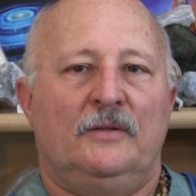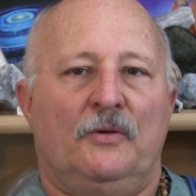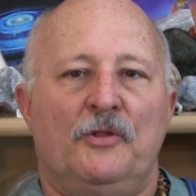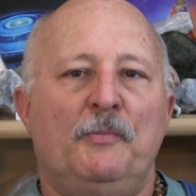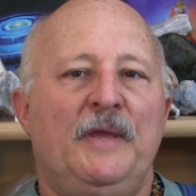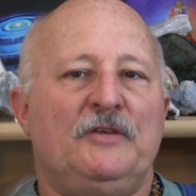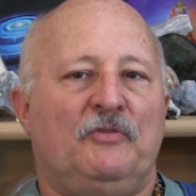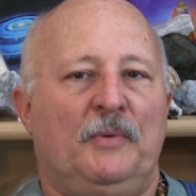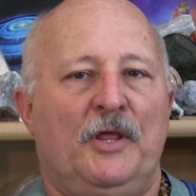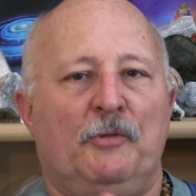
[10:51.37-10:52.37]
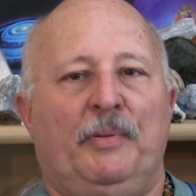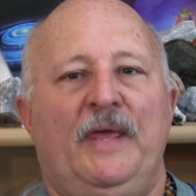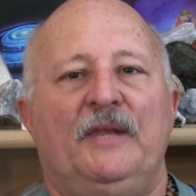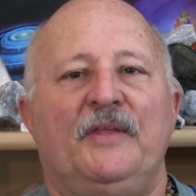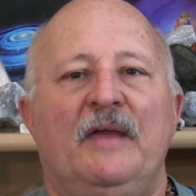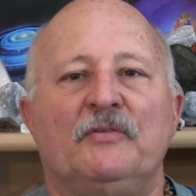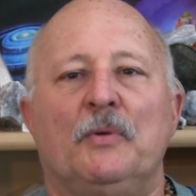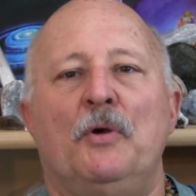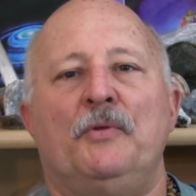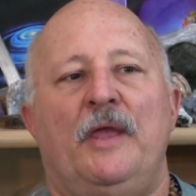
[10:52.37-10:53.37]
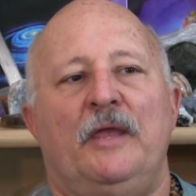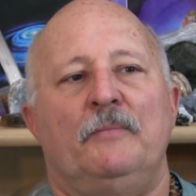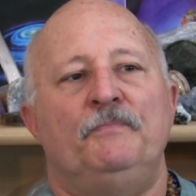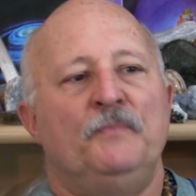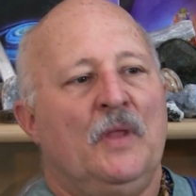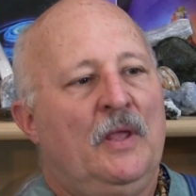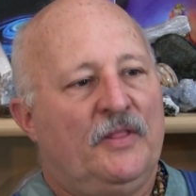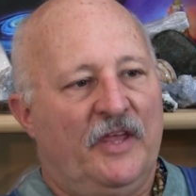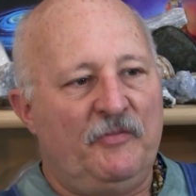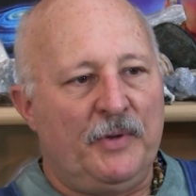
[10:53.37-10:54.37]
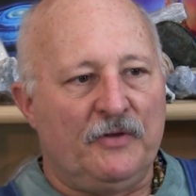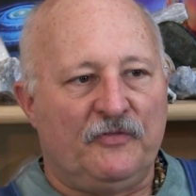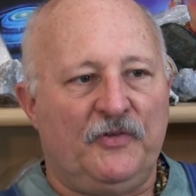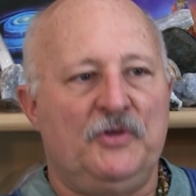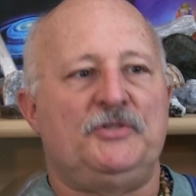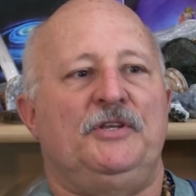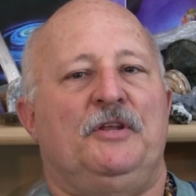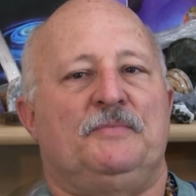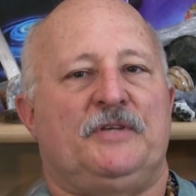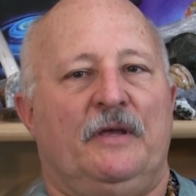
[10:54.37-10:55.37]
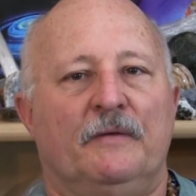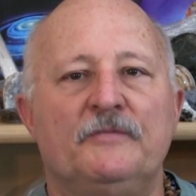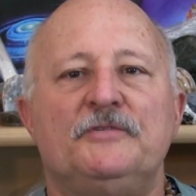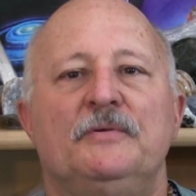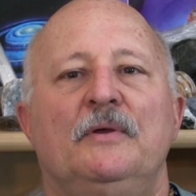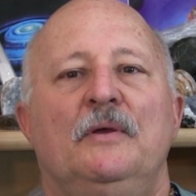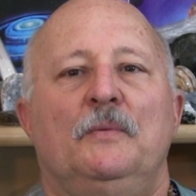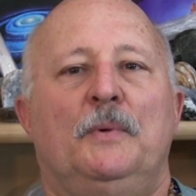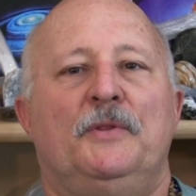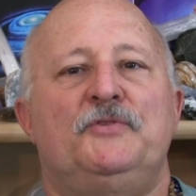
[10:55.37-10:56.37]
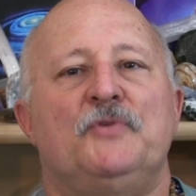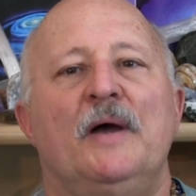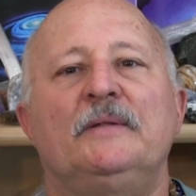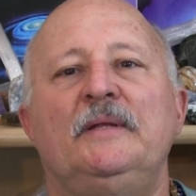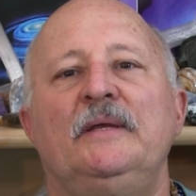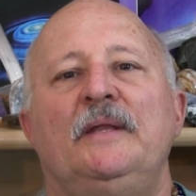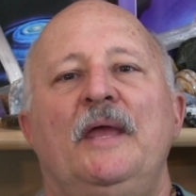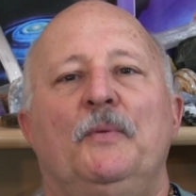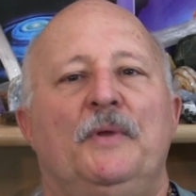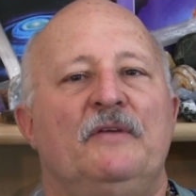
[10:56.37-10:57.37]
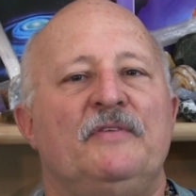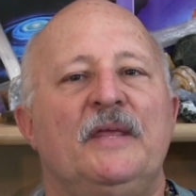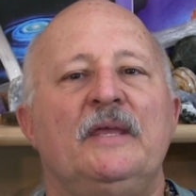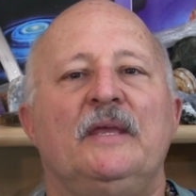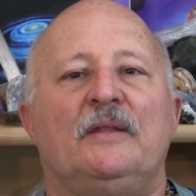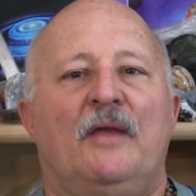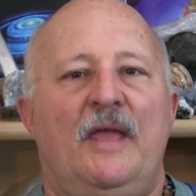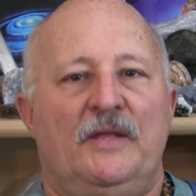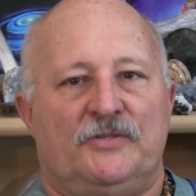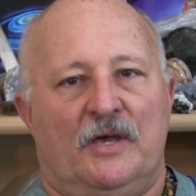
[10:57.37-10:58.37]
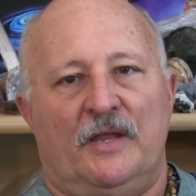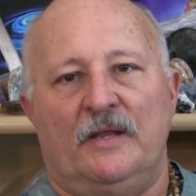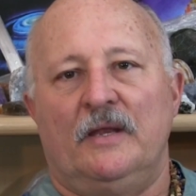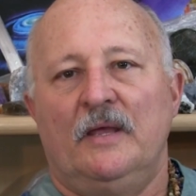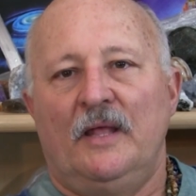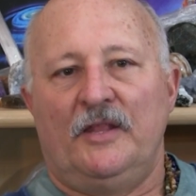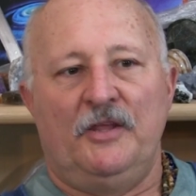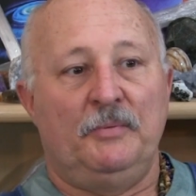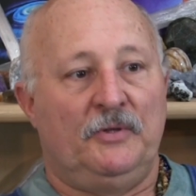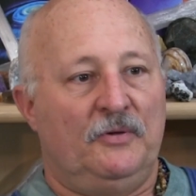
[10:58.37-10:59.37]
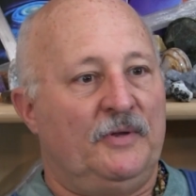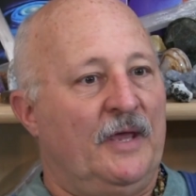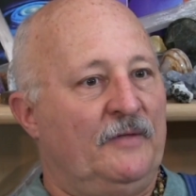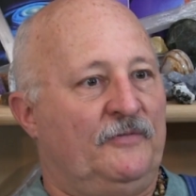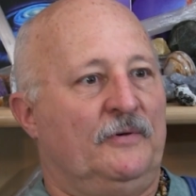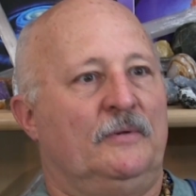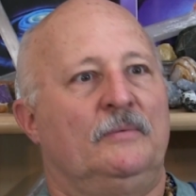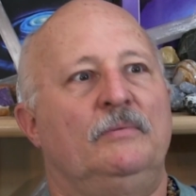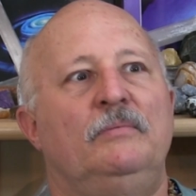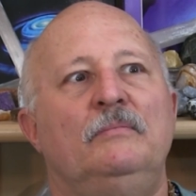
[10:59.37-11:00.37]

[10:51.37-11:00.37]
They're other beings from another planet. They have their own name. They've been infusing themselves with Drachk DNA whenever they can get their hands on it. And they've been doing that for